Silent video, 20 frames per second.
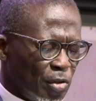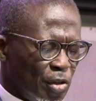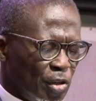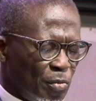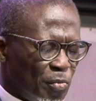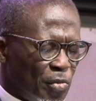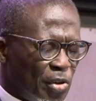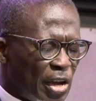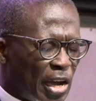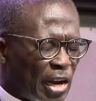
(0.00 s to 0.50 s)

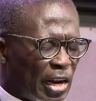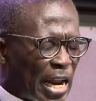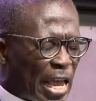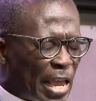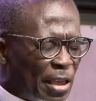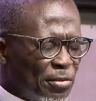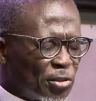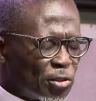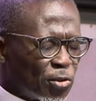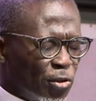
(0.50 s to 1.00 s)
May our
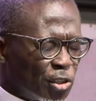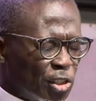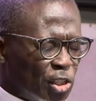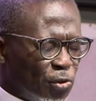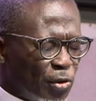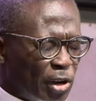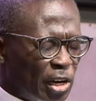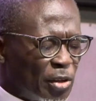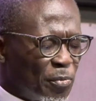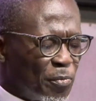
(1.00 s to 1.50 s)
lives
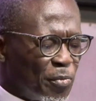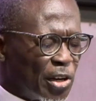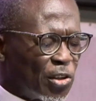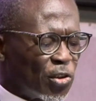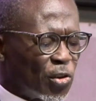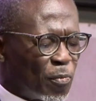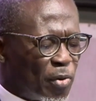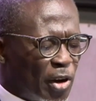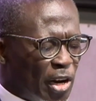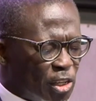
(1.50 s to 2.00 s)
continually bring you
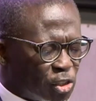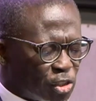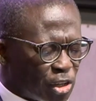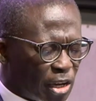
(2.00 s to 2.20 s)
pleasure.